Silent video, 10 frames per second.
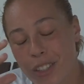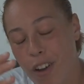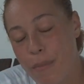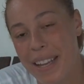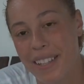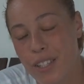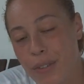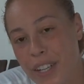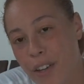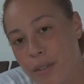Love making these
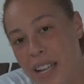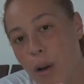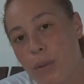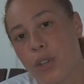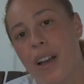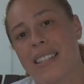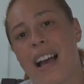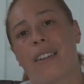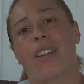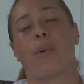videos and helping you guys
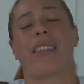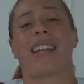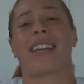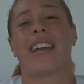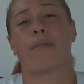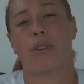out in any way that I can.